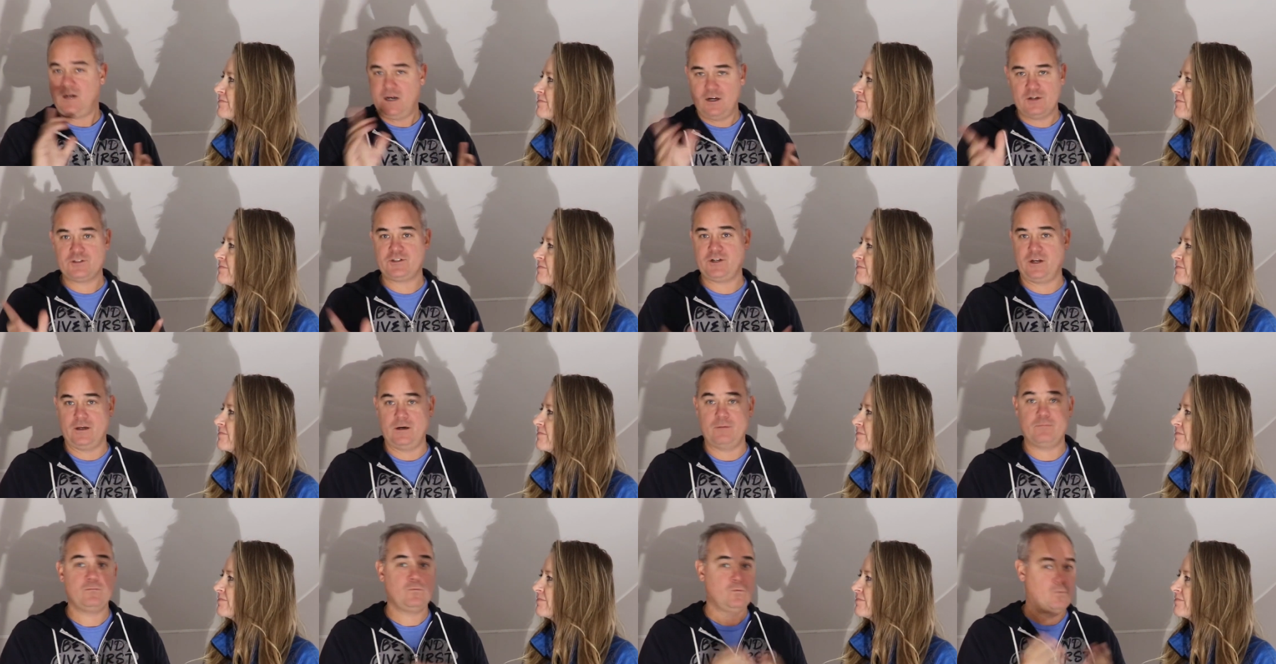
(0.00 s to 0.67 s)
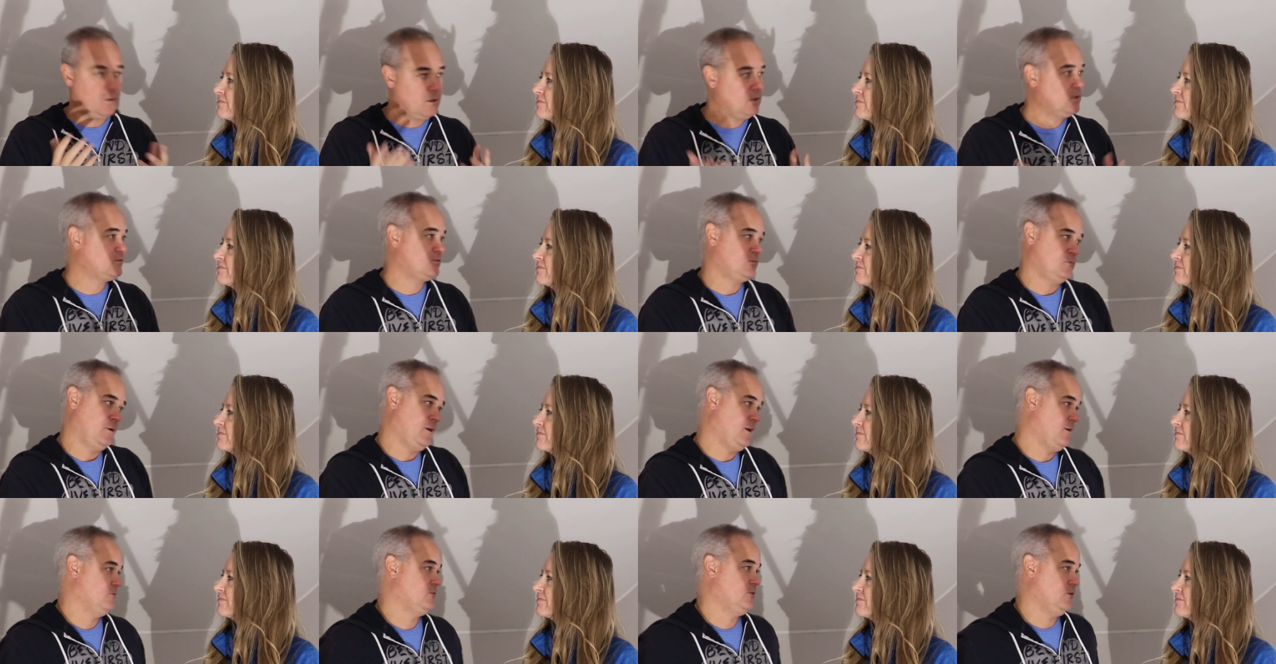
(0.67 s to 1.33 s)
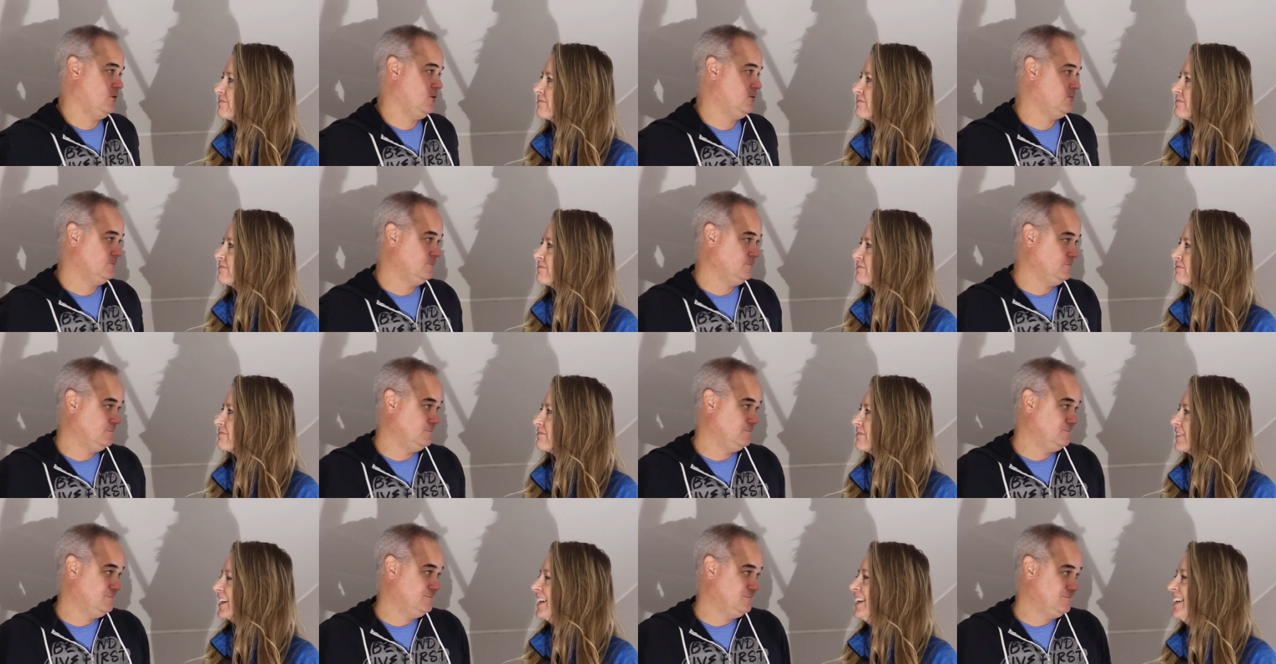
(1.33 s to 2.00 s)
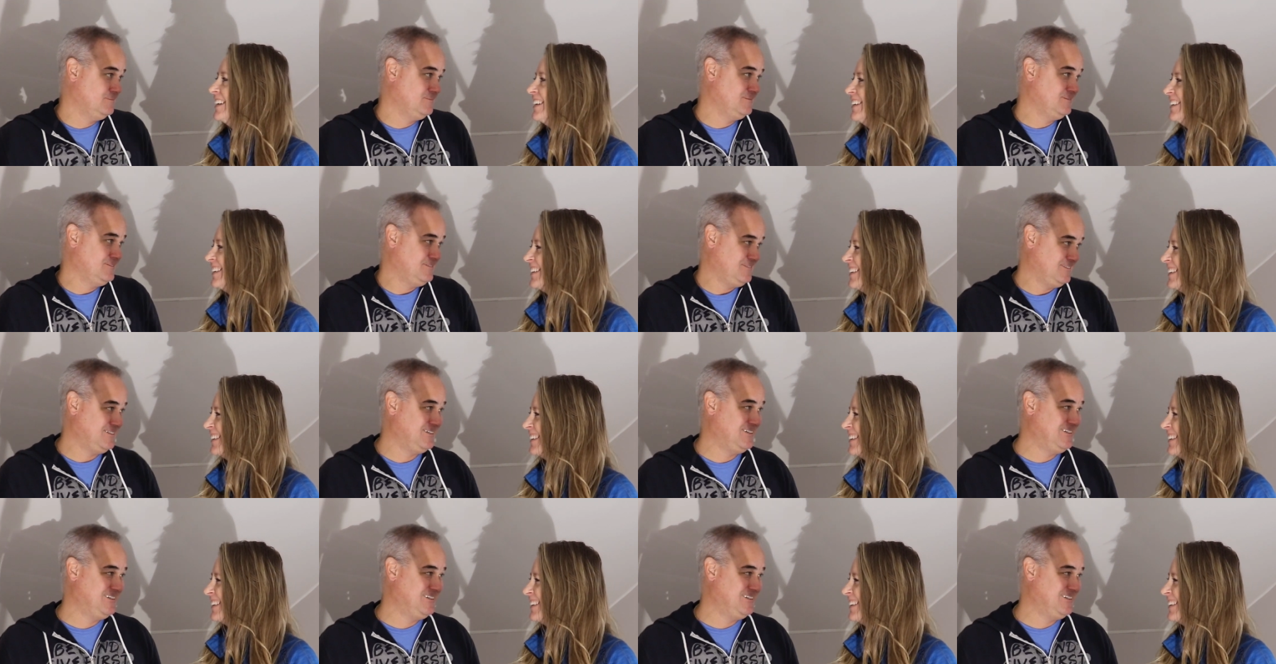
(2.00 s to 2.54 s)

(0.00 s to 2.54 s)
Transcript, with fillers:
Speaker 1: I'll shut up. What else do we have to do?